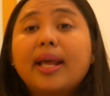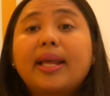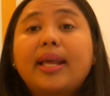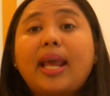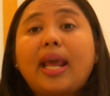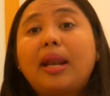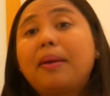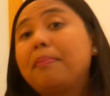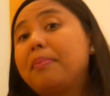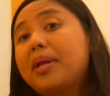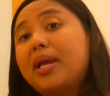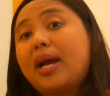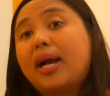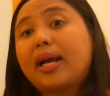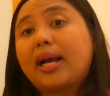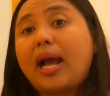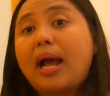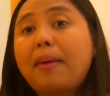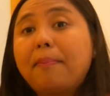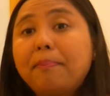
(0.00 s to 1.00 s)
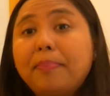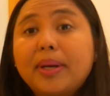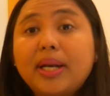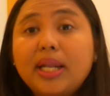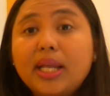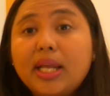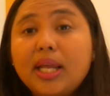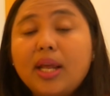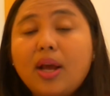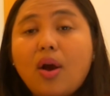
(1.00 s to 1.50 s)
can be a
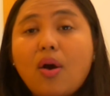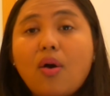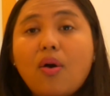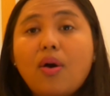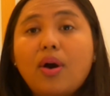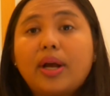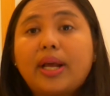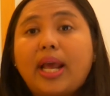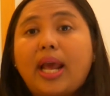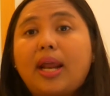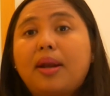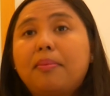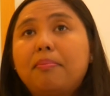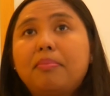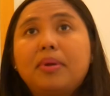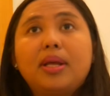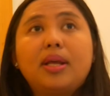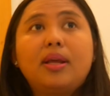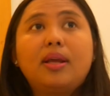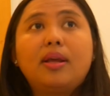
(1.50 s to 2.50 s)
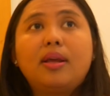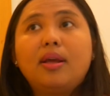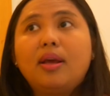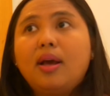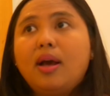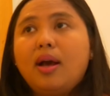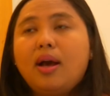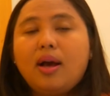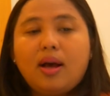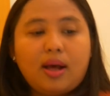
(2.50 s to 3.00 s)
company, or can be
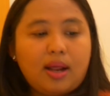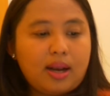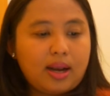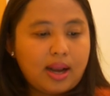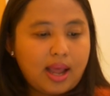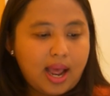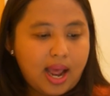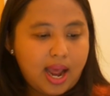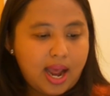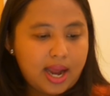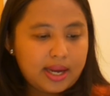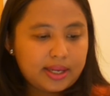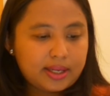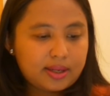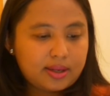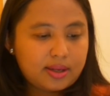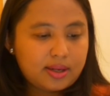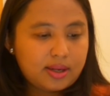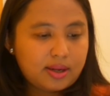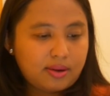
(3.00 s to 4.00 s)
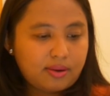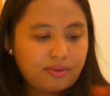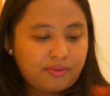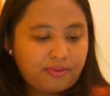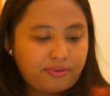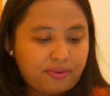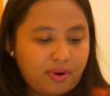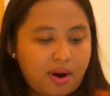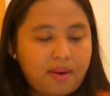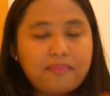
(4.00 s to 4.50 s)
like
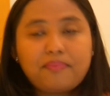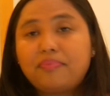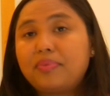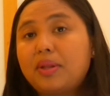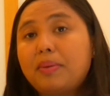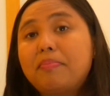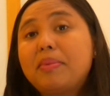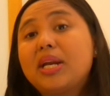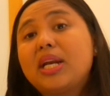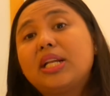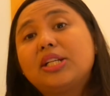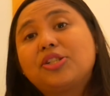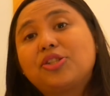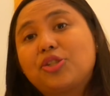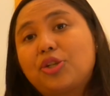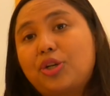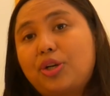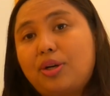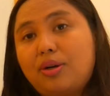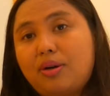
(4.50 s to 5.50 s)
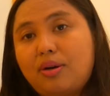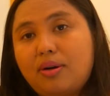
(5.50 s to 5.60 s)
from the minister,